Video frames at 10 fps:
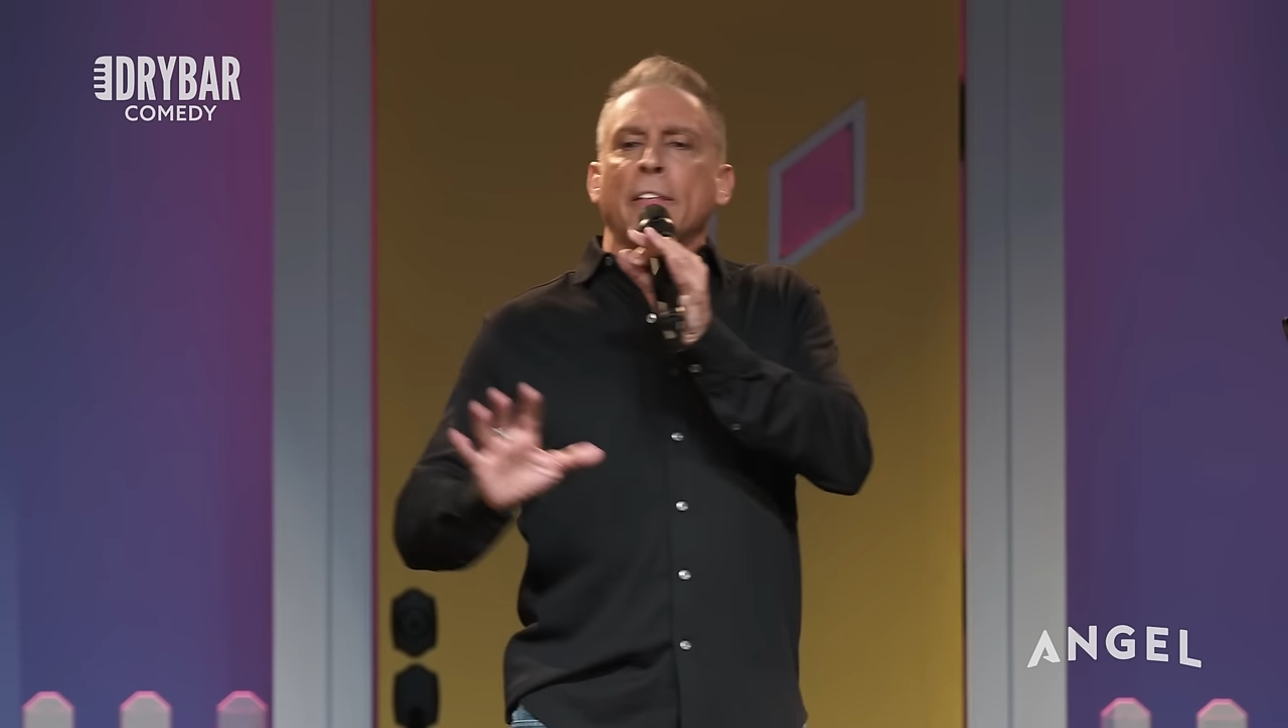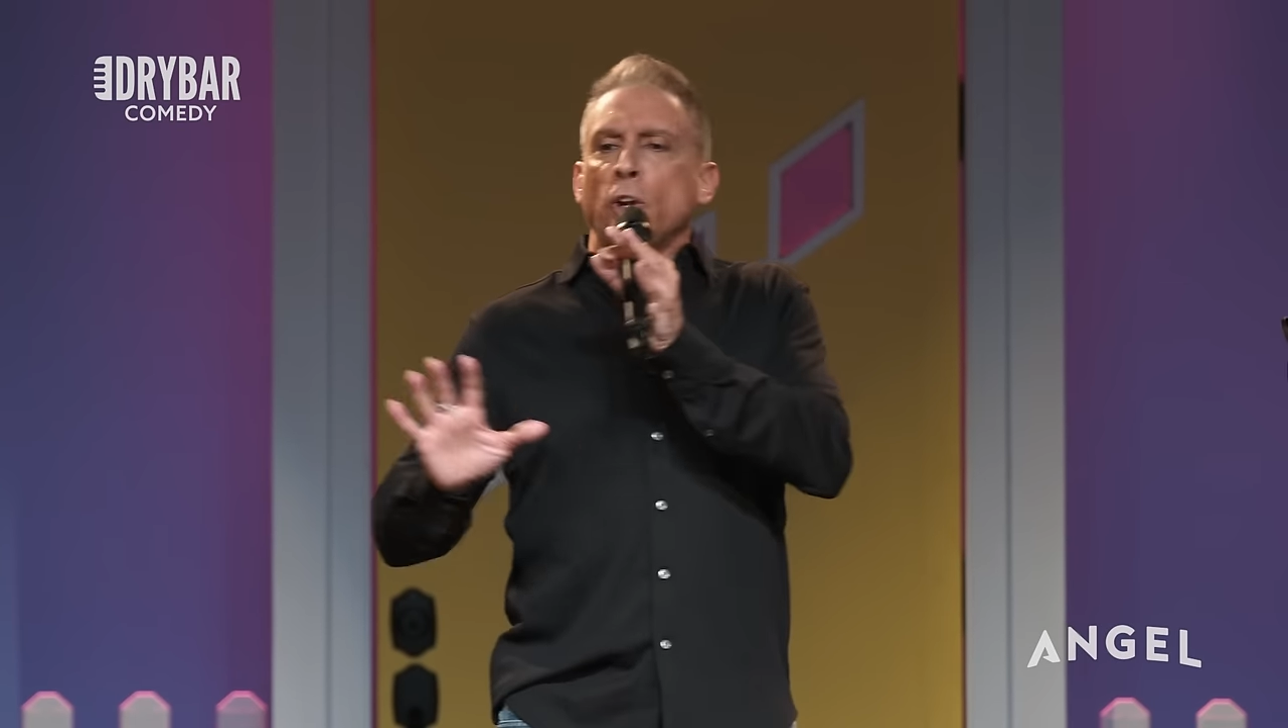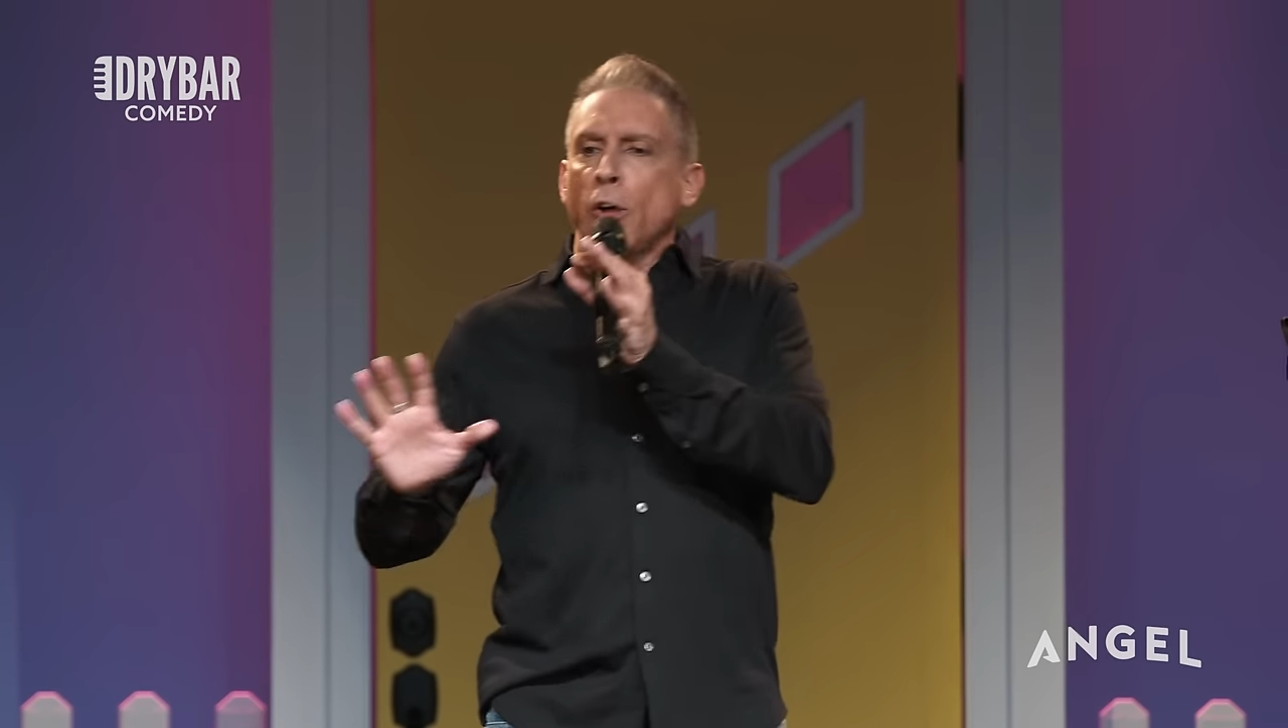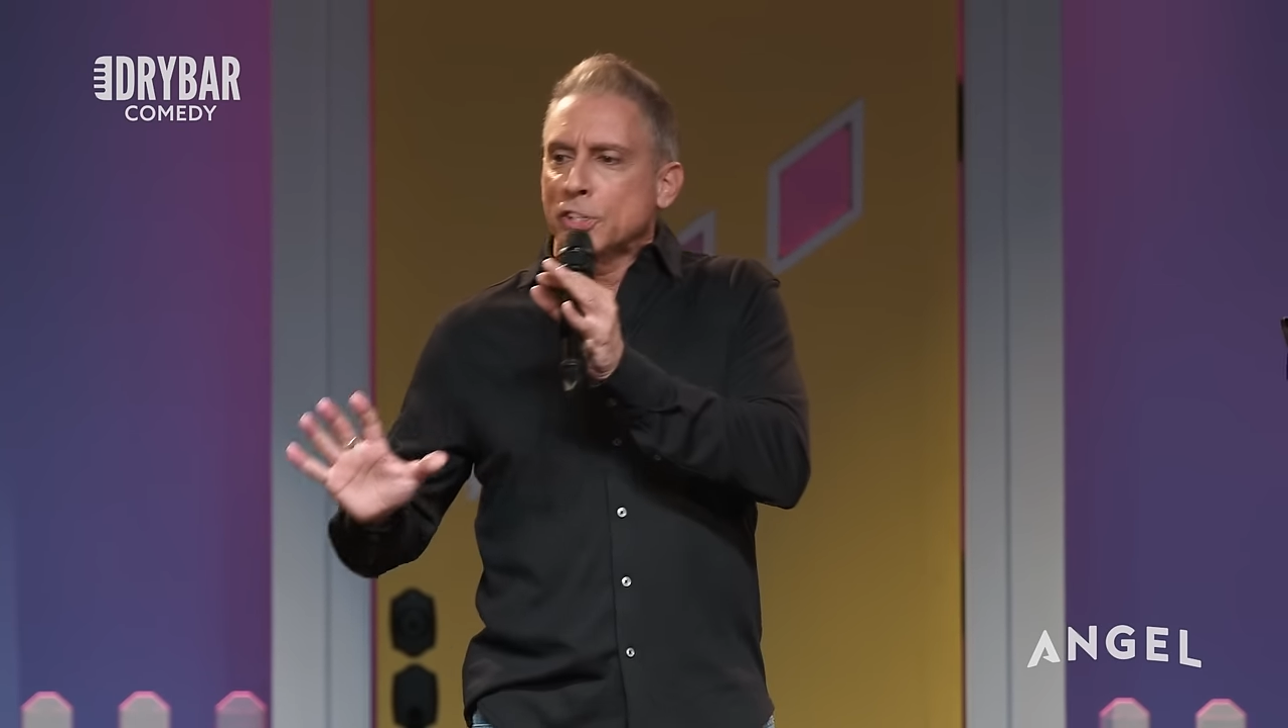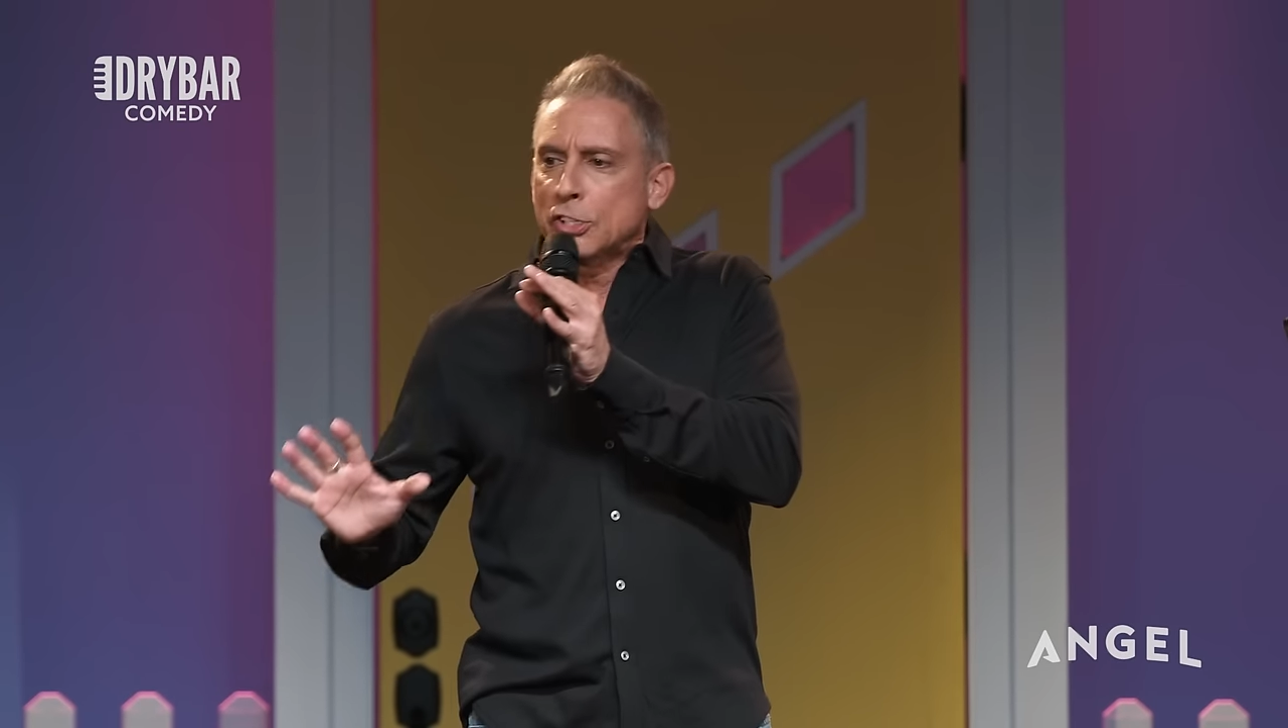then
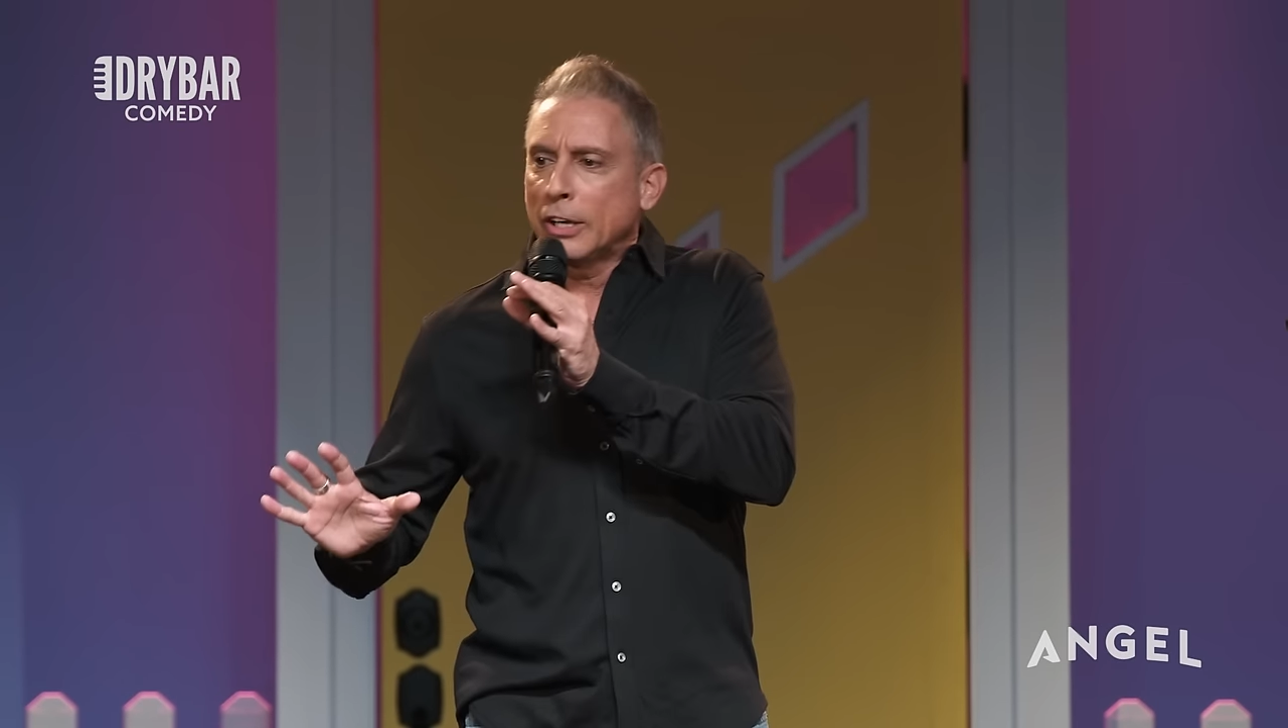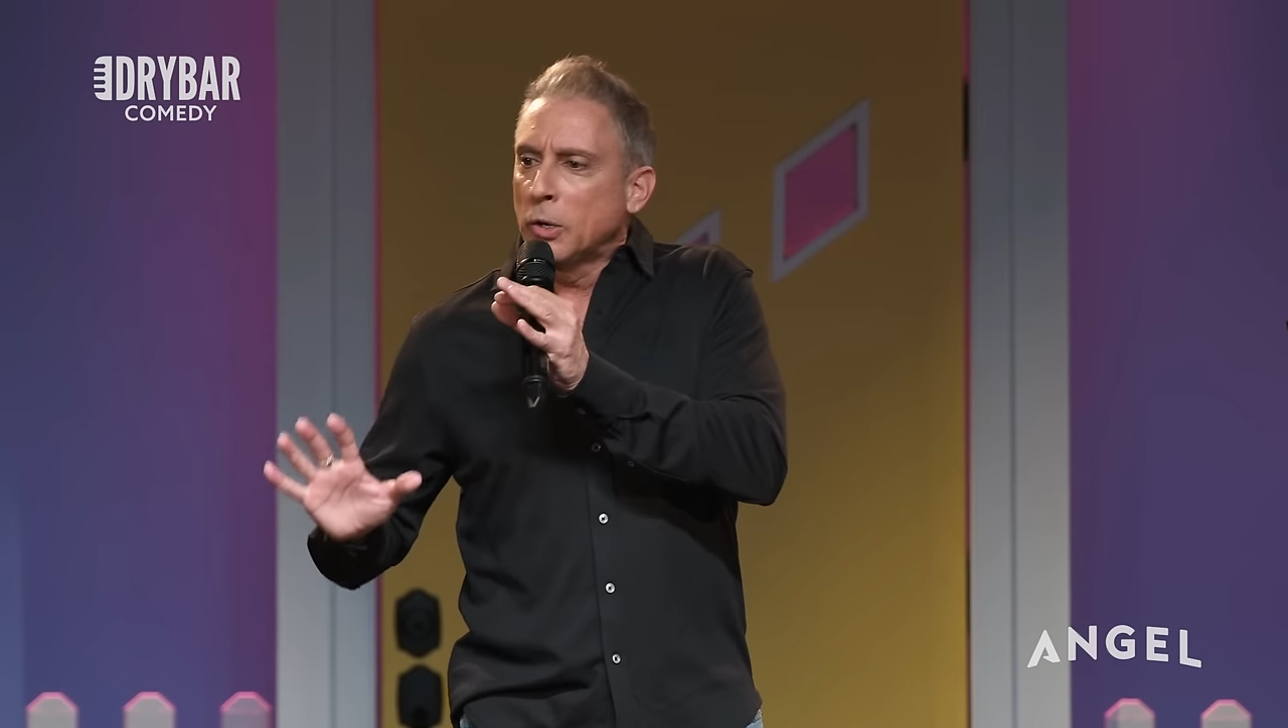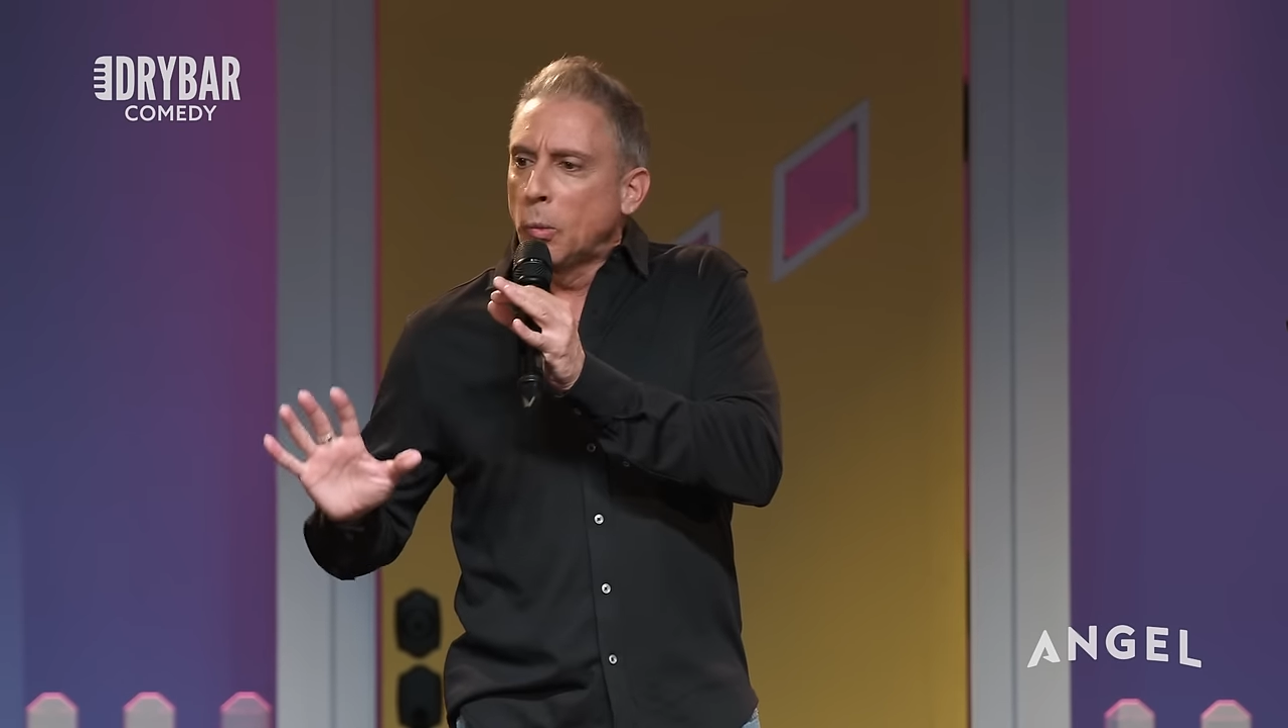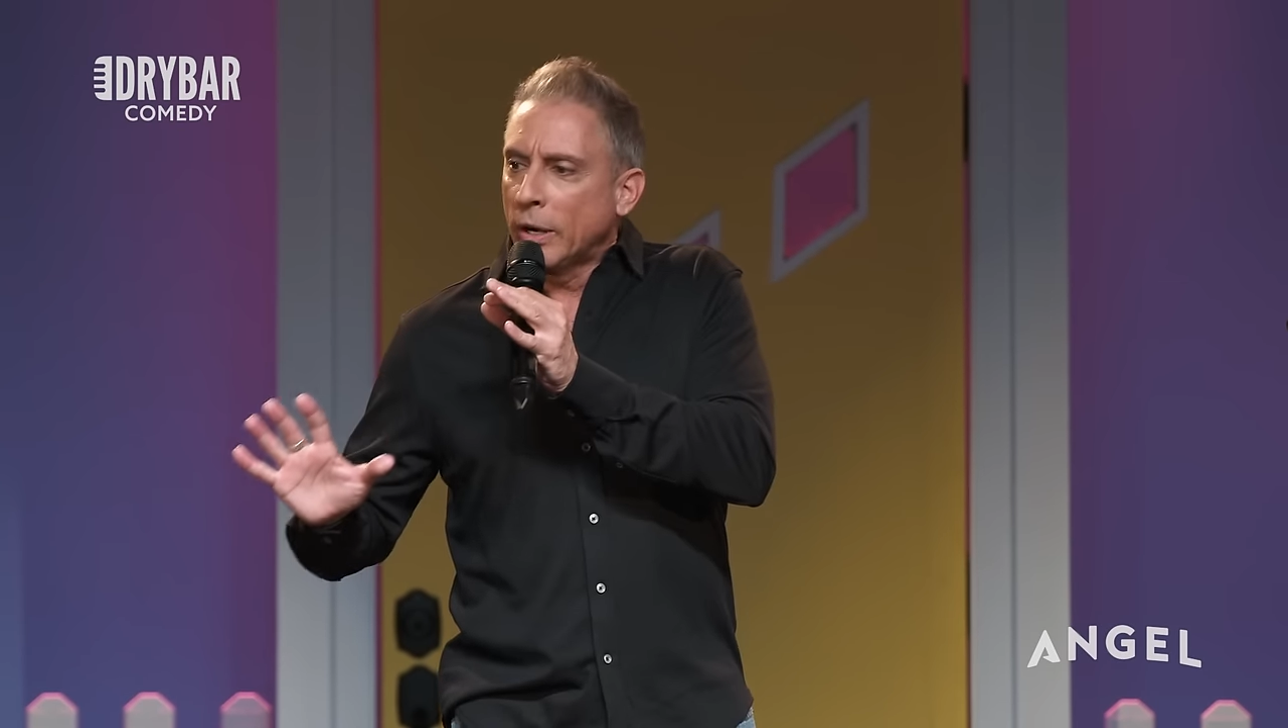all of a sudden